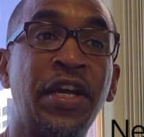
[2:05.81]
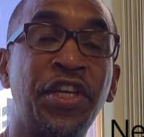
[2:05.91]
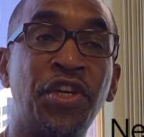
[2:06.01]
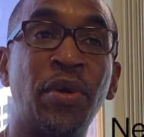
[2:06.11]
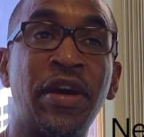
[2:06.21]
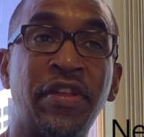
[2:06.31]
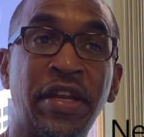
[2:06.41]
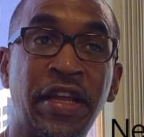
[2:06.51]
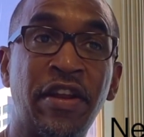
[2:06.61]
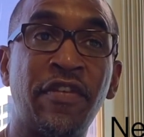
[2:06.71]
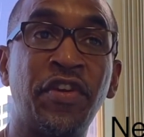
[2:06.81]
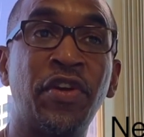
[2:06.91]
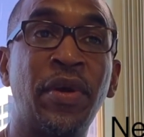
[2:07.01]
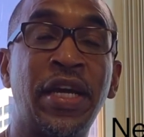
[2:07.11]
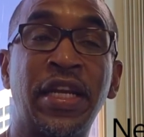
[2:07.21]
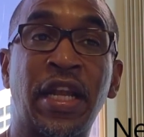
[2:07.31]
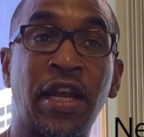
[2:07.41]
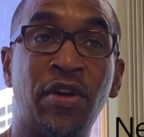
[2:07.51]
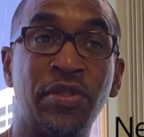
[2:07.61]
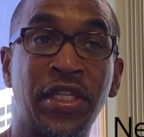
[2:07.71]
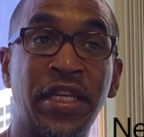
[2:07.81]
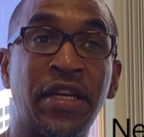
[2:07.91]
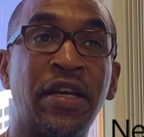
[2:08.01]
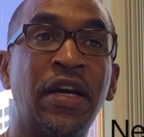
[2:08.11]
you at an interview and a closing